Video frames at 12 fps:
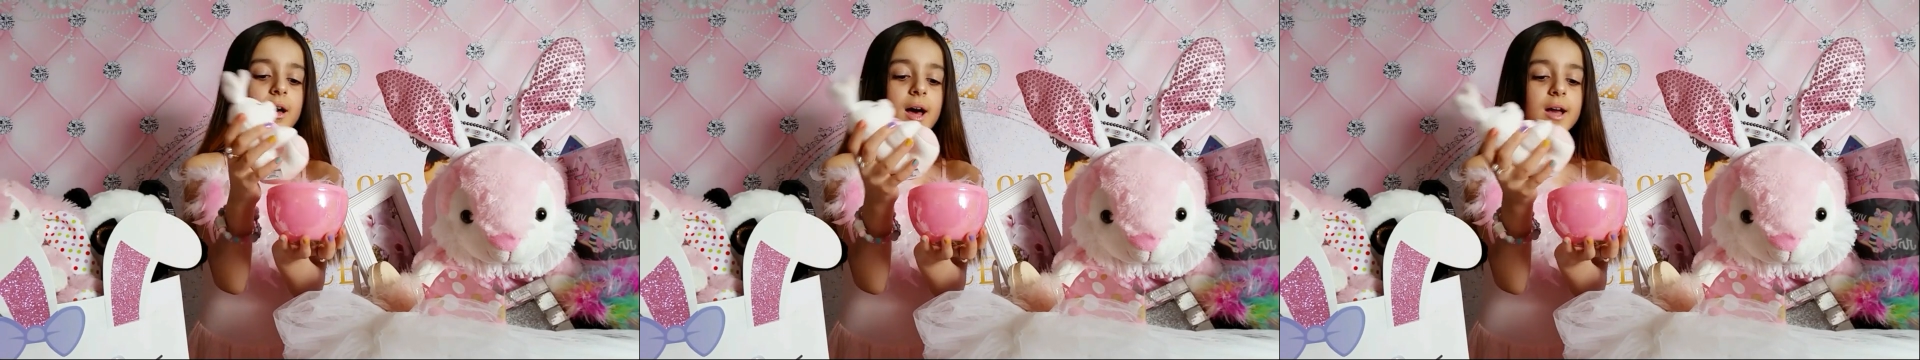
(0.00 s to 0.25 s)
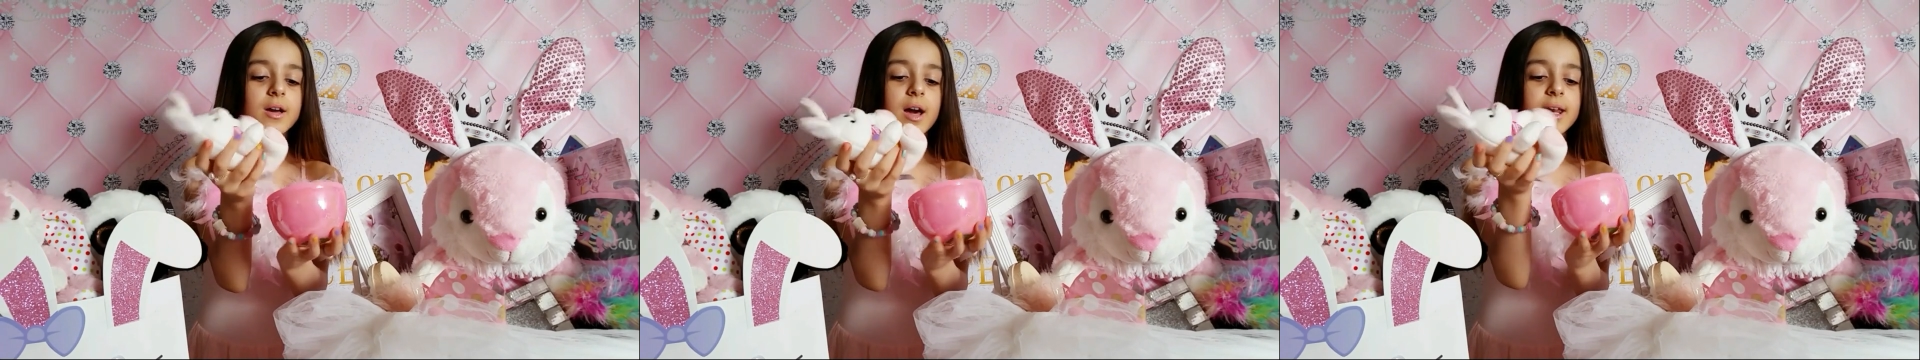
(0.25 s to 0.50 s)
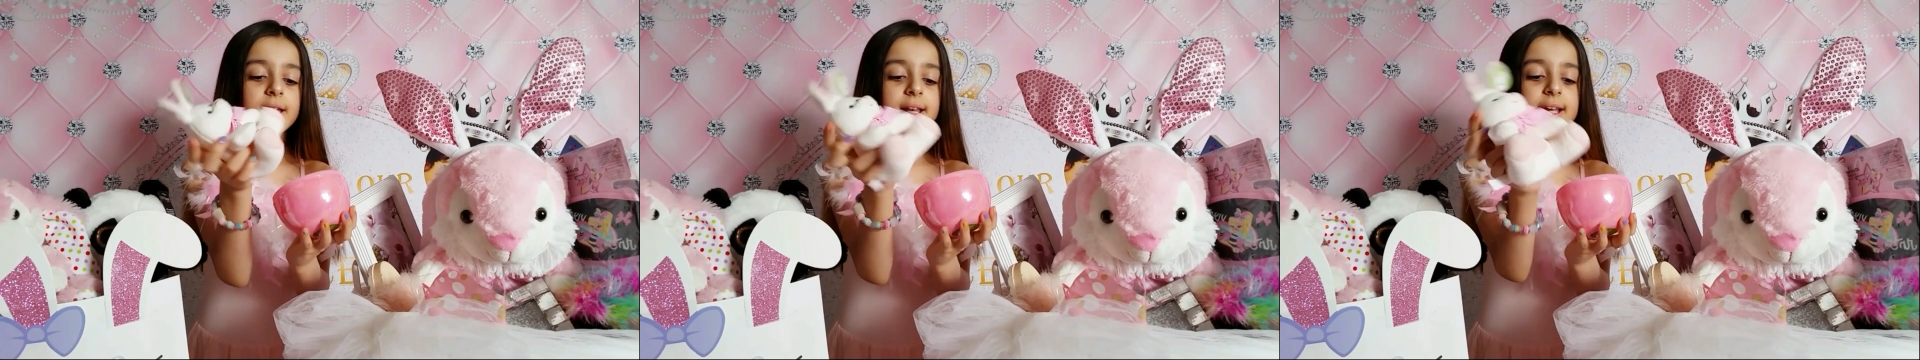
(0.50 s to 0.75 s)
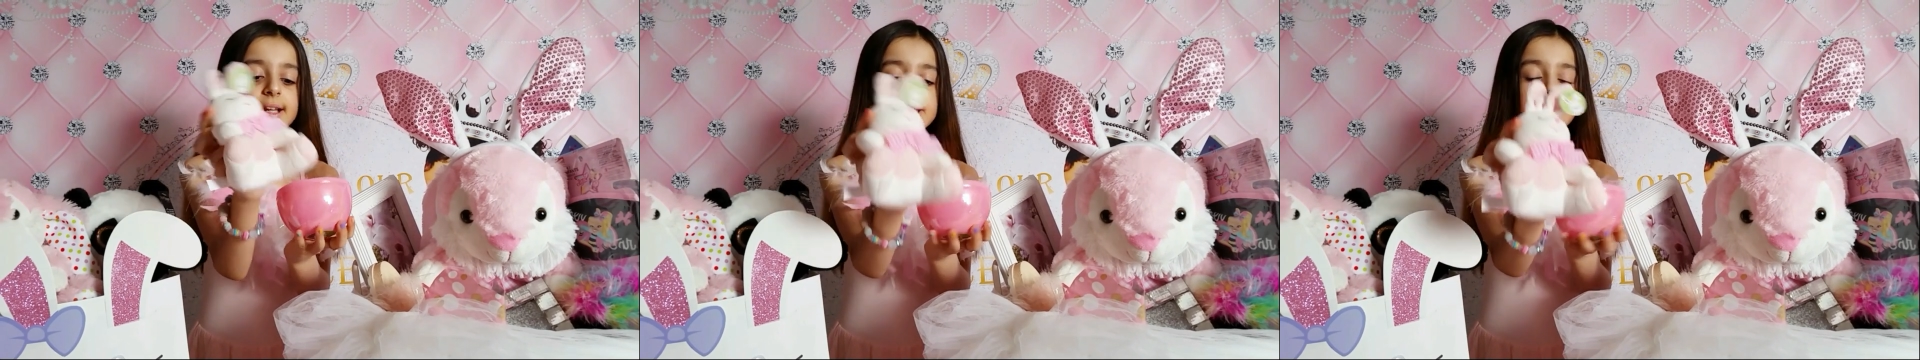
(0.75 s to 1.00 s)
I got an
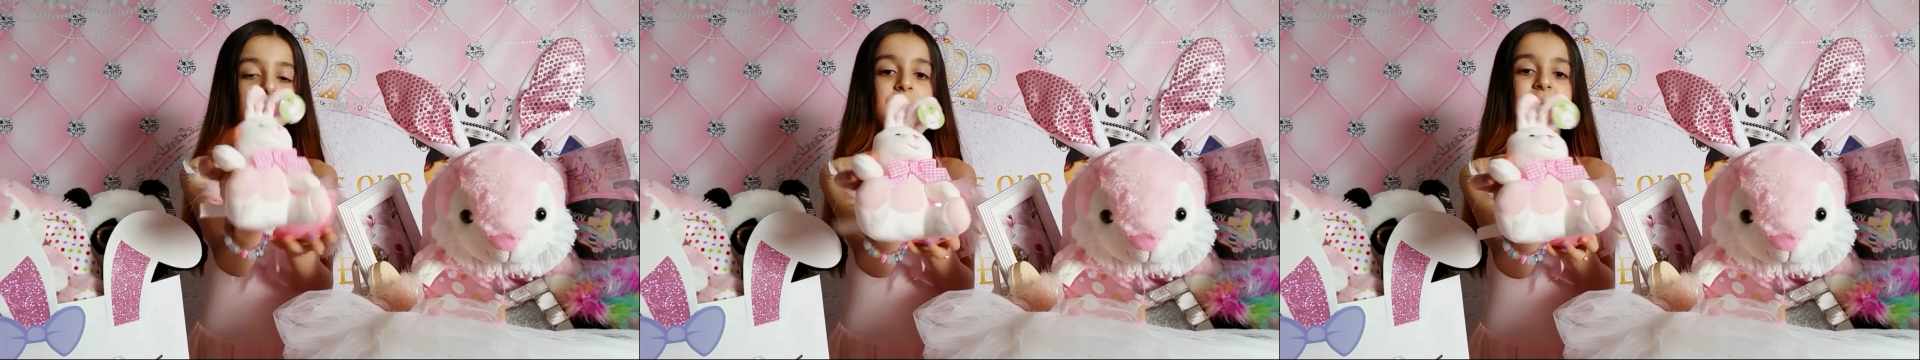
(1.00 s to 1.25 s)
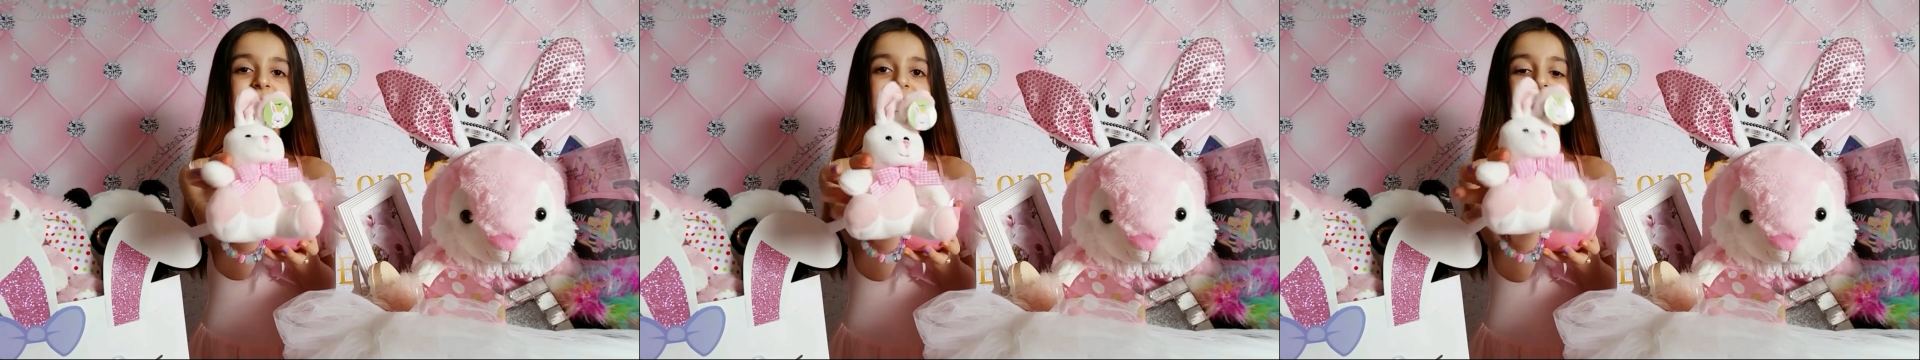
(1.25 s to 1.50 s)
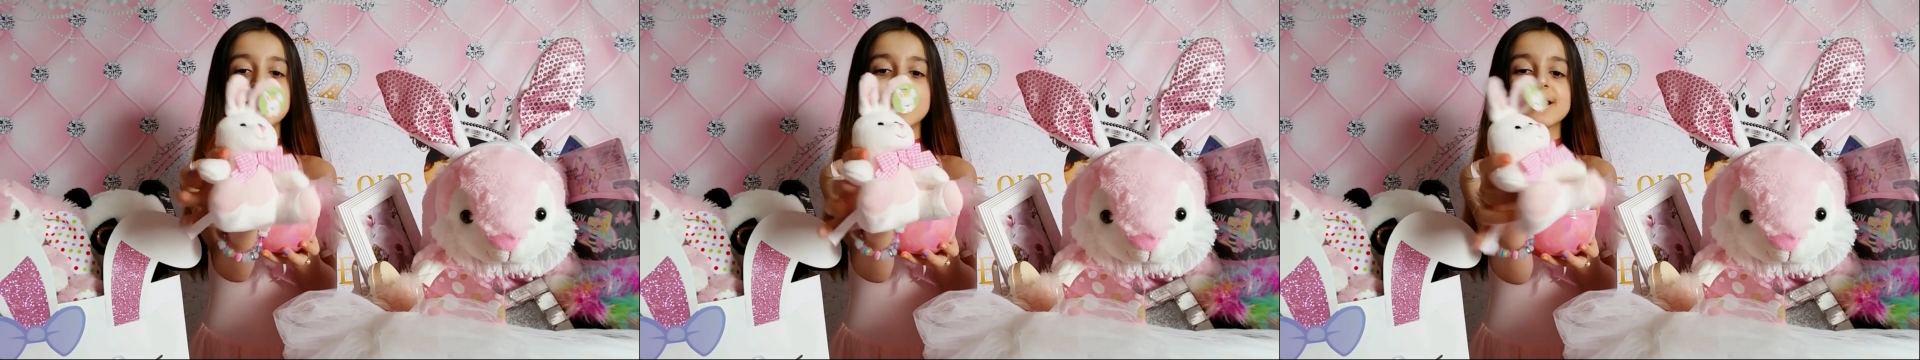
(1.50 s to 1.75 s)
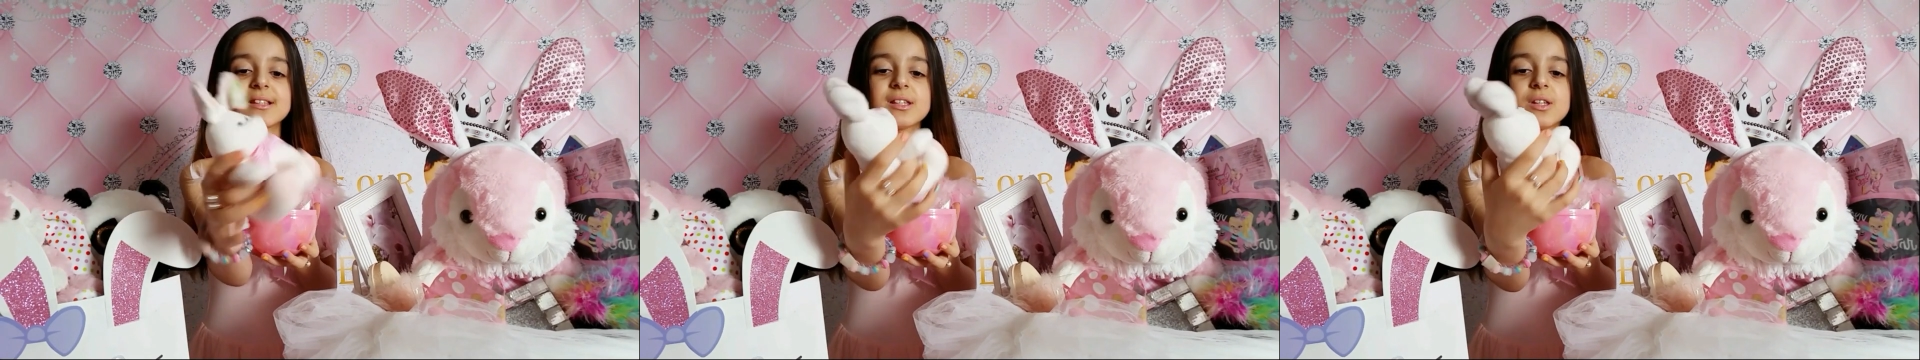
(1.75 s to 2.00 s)
Easter
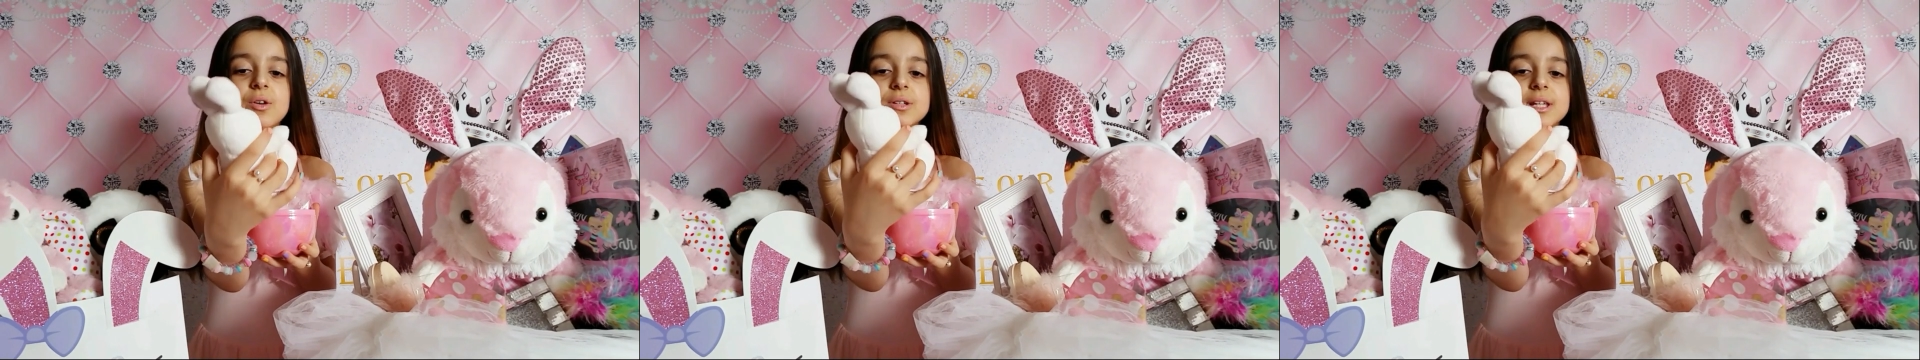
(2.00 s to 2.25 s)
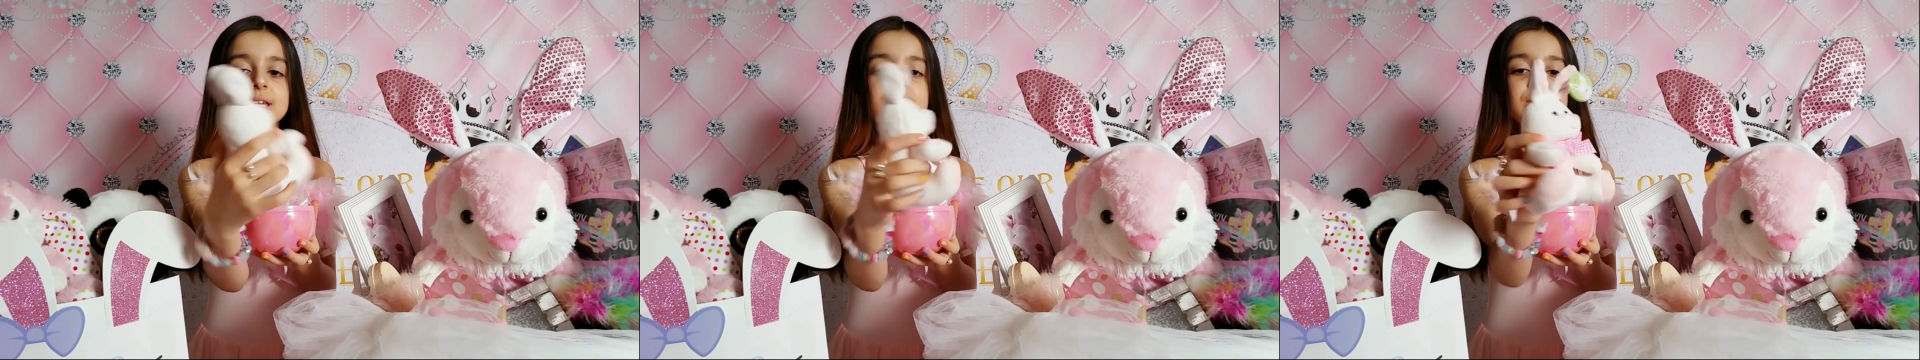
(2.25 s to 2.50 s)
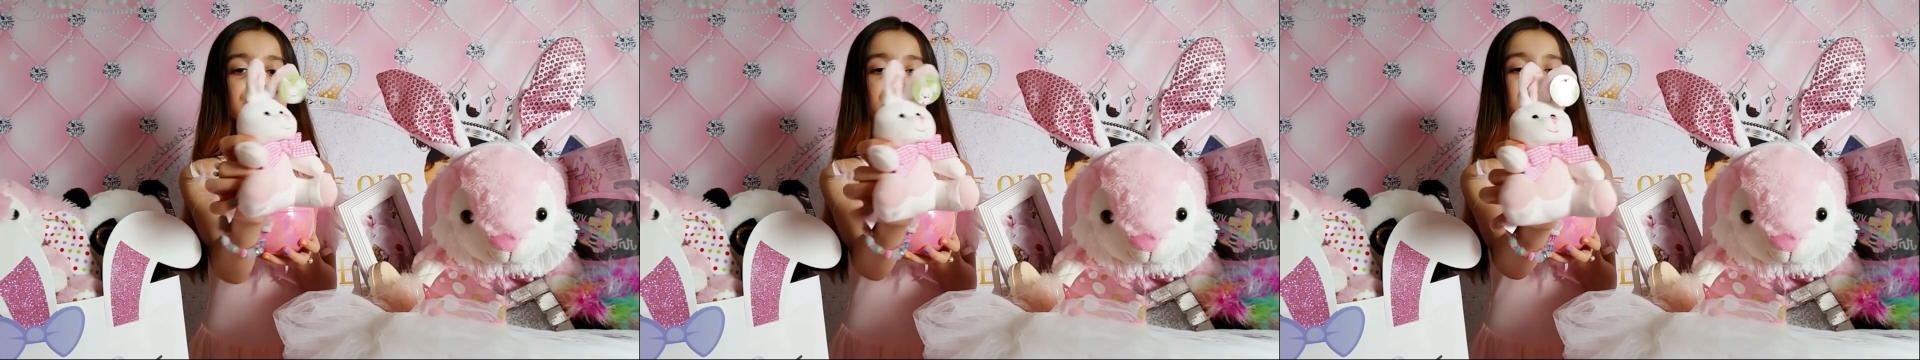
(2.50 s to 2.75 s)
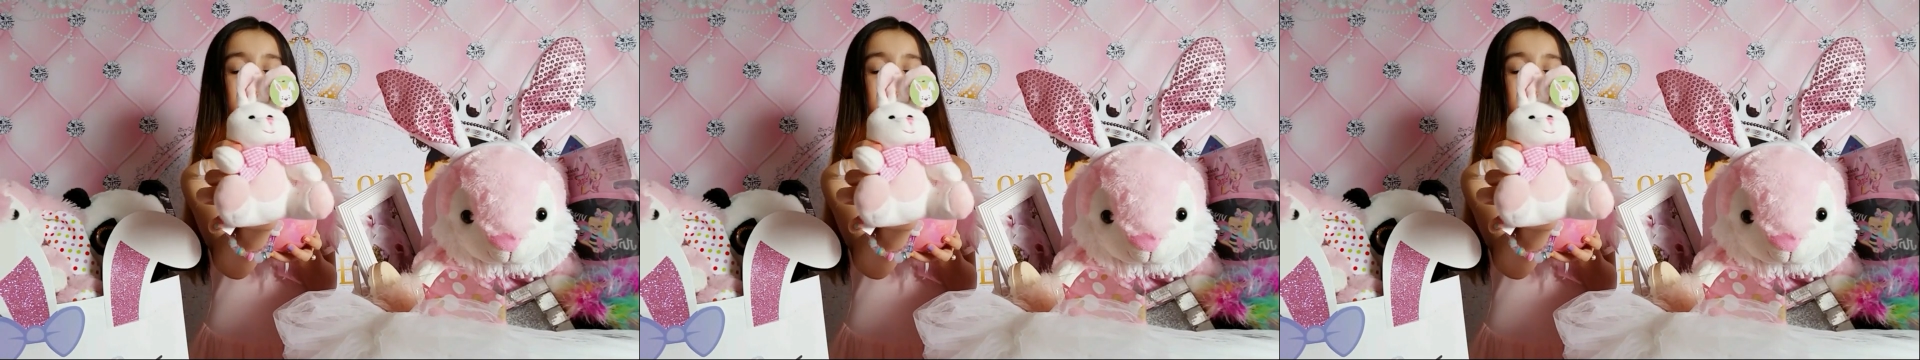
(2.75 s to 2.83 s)
bunny. It's so cute.